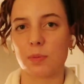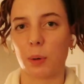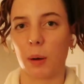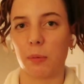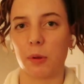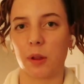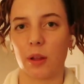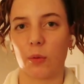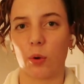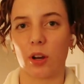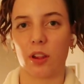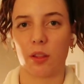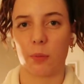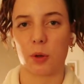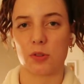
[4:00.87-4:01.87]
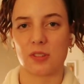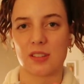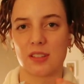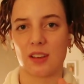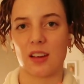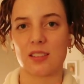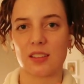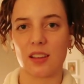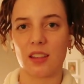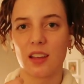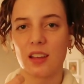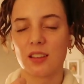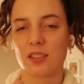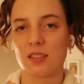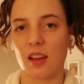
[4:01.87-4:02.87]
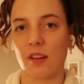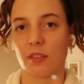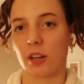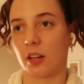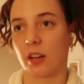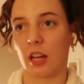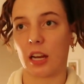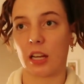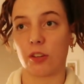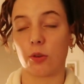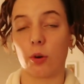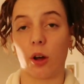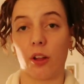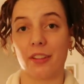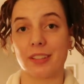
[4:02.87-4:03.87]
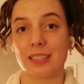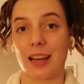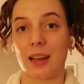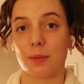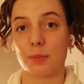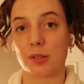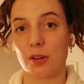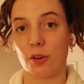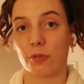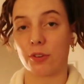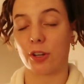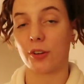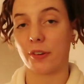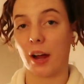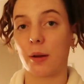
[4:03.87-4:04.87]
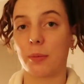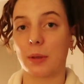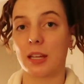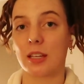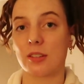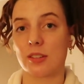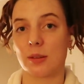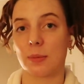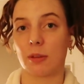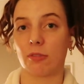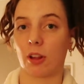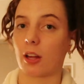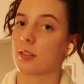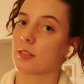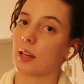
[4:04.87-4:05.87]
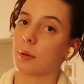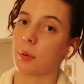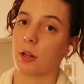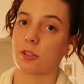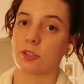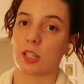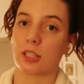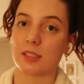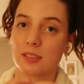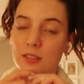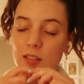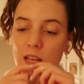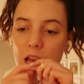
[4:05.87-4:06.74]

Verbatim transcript: probably one of the most disgusting things ever. And I do it all the time. So if you're around me and you see me floss, I apologize.